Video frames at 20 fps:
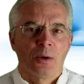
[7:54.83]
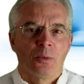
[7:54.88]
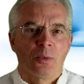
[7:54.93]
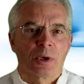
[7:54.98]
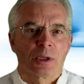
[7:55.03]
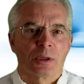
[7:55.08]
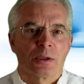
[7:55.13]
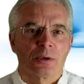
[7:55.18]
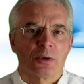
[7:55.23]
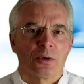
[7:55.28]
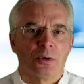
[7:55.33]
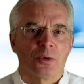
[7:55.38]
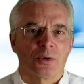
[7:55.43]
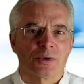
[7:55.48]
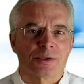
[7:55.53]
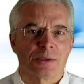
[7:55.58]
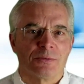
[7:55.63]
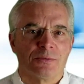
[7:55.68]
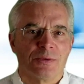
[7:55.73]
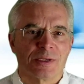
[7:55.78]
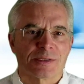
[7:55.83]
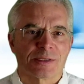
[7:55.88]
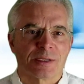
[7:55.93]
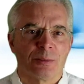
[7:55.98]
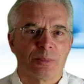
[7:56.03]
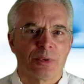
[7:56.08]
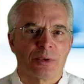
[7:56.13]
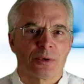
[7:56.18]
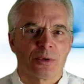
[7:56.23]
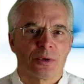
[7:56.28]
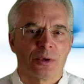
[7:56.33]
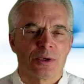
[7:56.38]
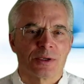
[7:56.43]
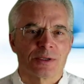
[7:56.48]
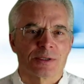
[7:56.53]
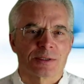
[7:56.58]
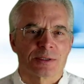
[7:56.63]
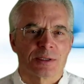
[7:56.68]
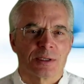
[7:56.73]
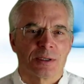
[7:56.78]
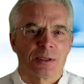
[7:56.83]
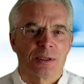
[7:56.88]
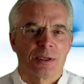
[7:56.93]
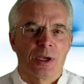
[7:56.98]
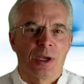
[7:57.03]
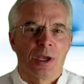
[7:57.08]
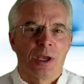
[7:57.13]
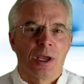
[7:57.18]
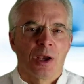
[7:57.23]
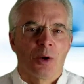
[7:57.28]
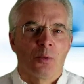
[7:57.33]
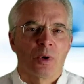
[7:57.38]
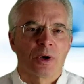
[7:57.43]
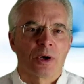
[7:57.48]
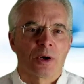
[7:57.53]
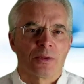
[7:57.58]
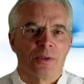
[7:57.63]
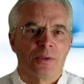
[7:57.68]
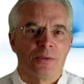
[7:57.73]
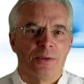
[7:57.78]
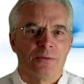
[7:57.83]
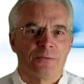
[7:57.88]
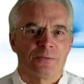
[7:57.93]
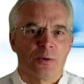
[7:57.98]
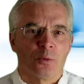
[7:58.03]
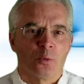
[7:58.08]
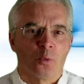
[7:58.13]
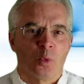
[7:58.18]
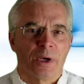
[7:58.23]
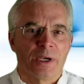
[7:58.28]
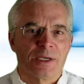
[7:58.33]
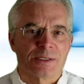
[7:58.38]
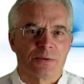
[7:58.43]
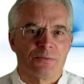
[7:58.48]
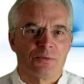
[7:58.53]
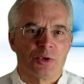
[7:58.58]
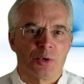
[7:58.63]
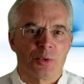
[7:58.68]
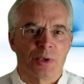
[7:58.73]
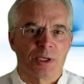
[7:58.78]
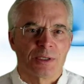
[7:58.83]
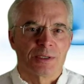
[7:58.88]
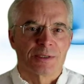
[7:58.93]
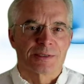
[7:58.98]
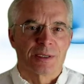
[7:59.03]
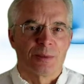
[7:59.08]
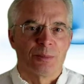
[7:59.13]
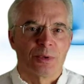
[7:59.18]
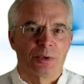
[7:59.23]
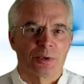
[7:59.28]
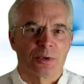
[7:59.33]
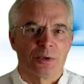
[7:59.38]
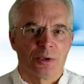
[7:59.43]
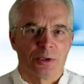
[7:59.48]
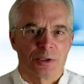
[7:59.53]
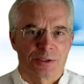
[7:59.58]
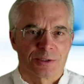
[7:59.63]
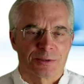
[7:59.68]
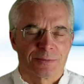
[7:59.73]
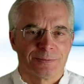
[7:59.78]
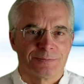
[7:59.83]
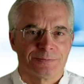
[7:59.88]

What are the goals of the Simple course? What are the different ways of doing the Simple course?